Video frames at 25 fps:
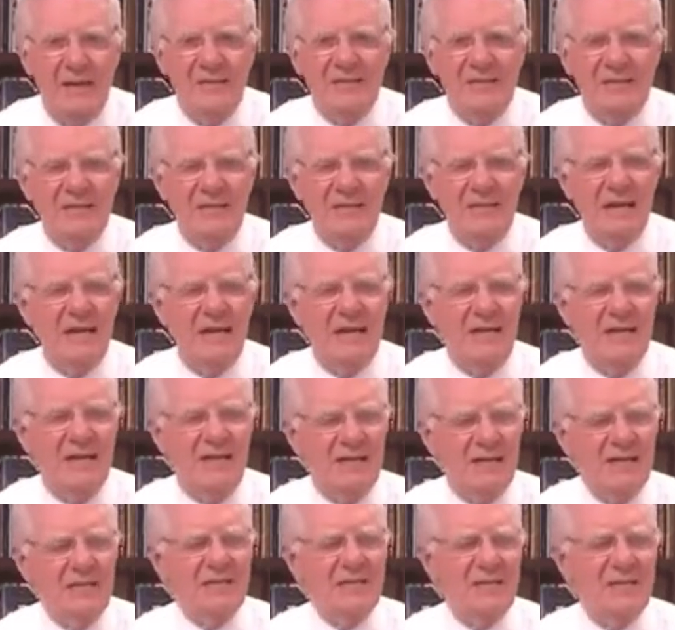Now, do you
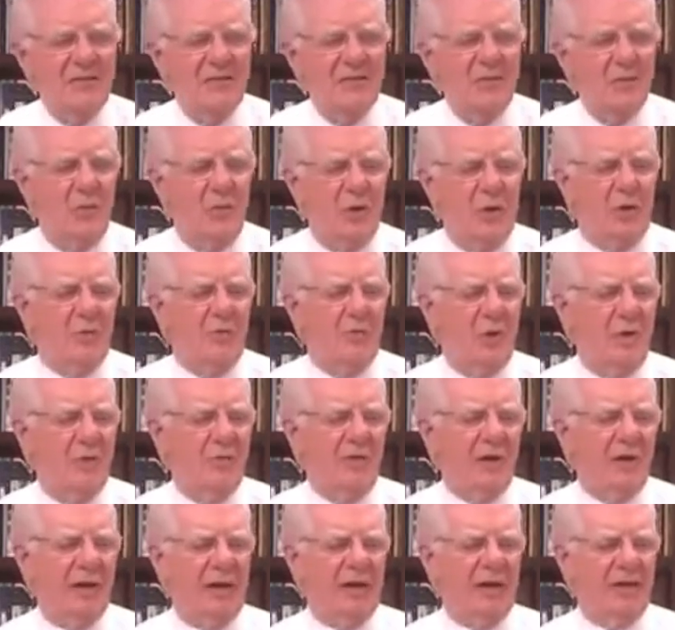see, this is the world
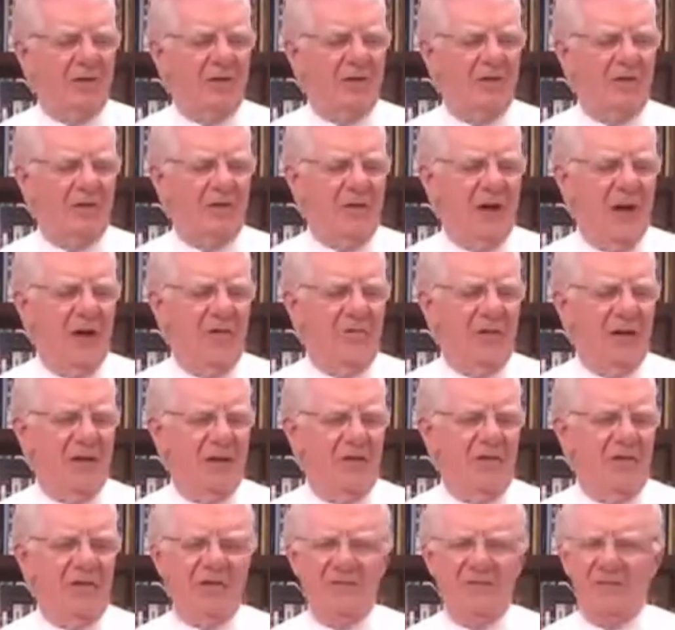we relate to down
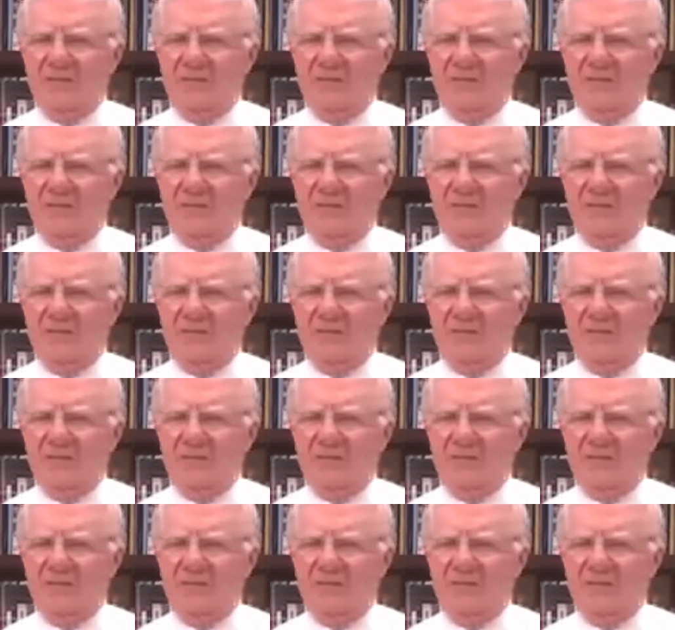here.